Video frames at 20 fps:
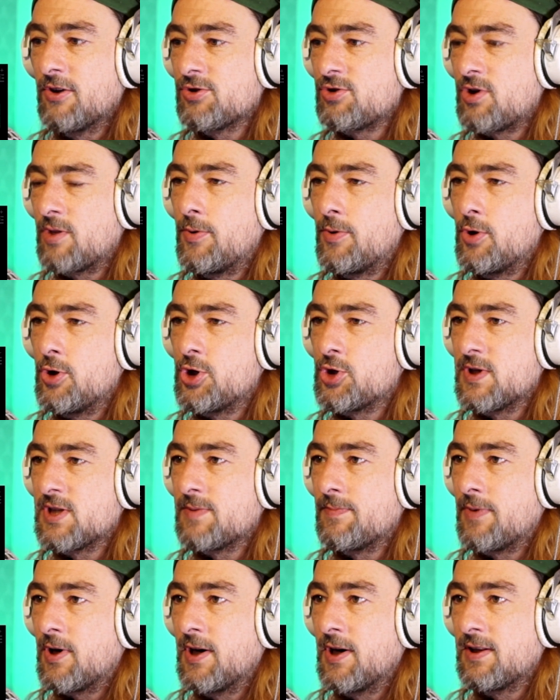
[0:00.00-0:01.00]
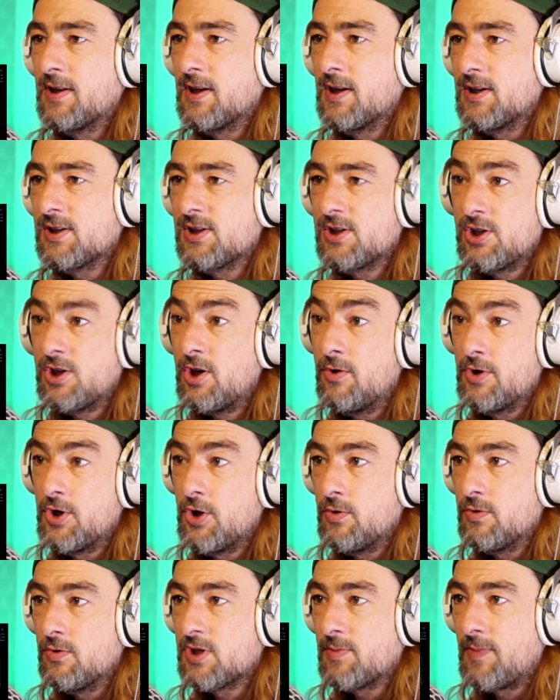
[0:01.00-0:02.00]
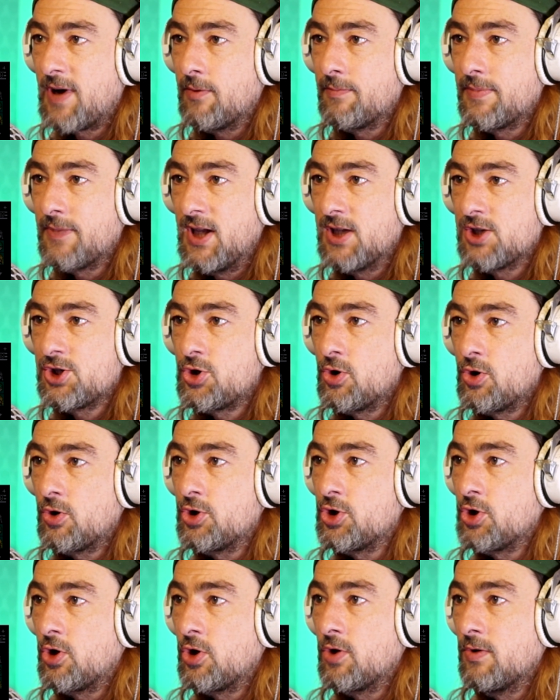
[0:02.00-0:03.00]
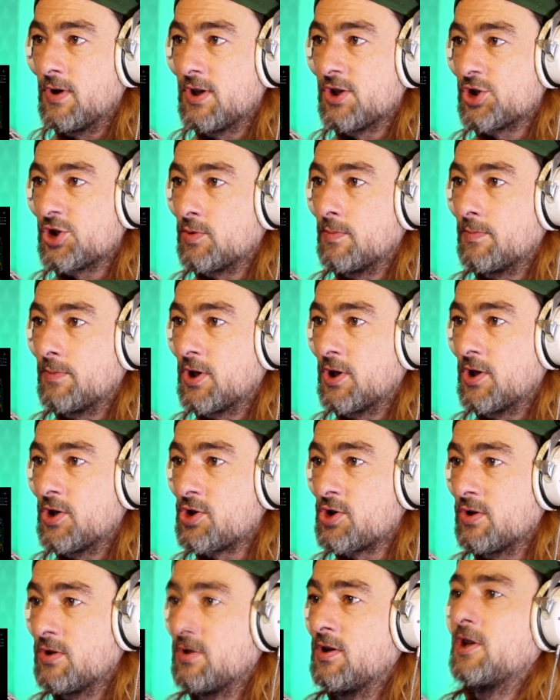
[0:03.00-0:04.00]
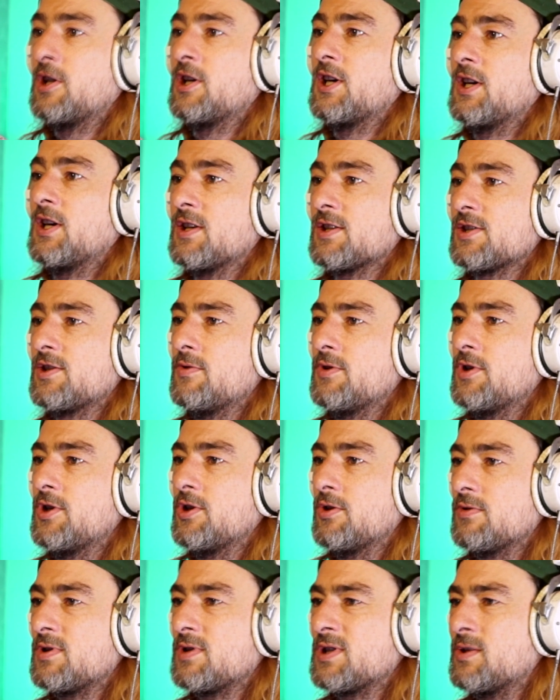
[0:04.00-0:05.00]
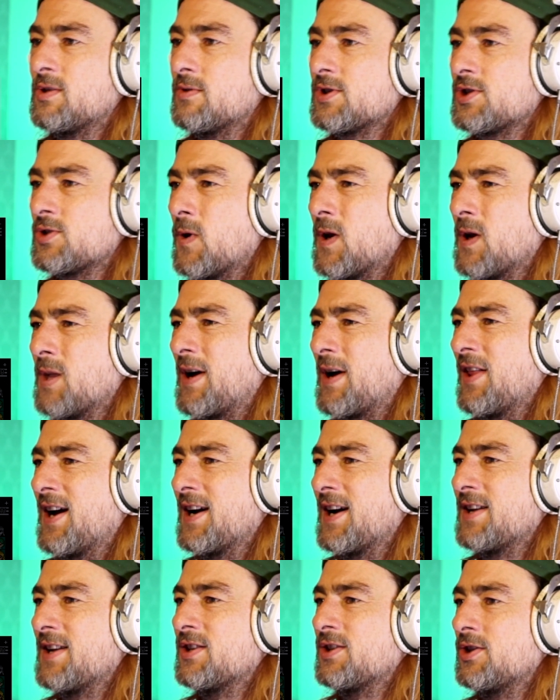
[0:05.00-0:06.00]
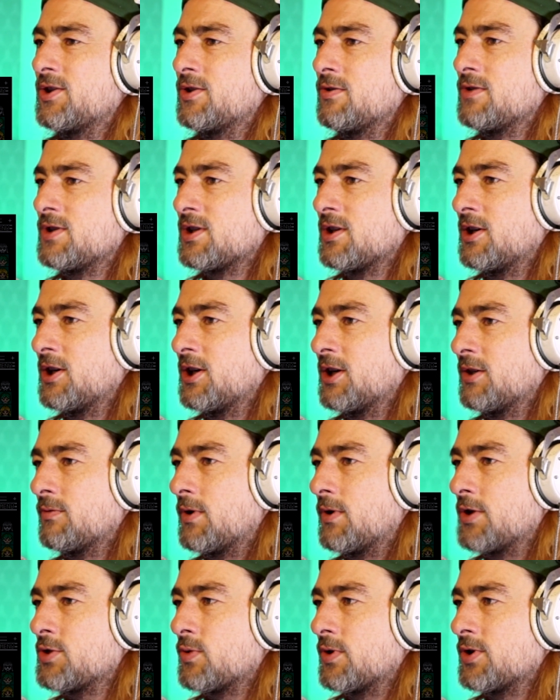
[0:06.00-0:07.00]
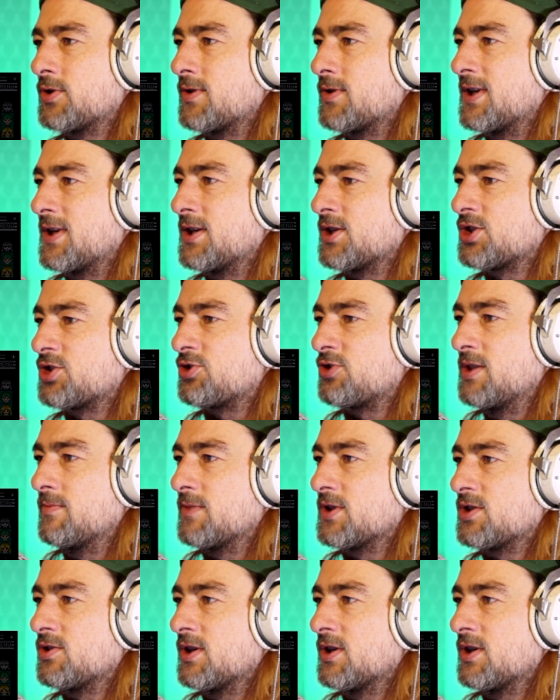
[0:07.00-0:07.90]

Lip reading: It's trying to push you into buying things. There's no news about beads, instrument percussion. There's no news. No one's talking about that in the news. Why would you want to do it in a stream?